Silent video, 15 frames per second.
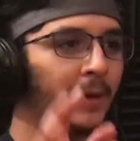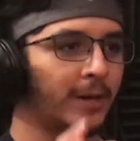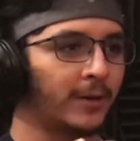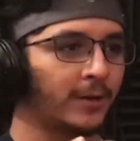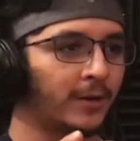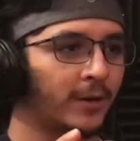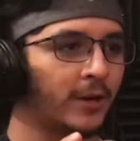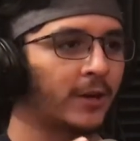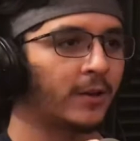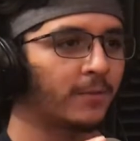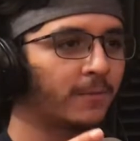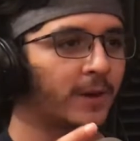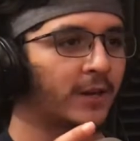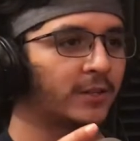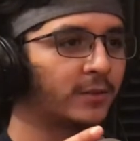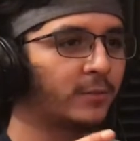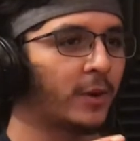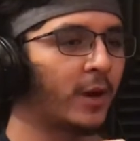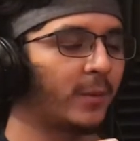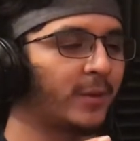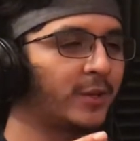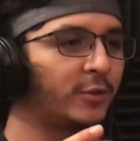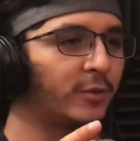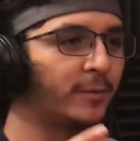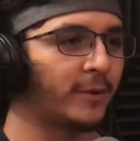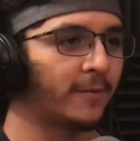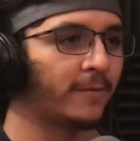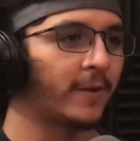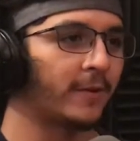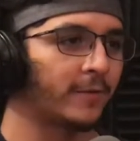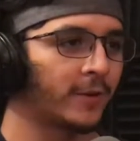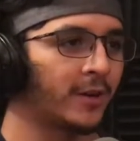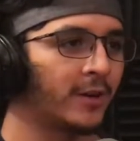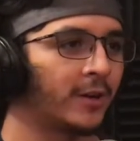matter. In fact, it'd probably be doing me a favor.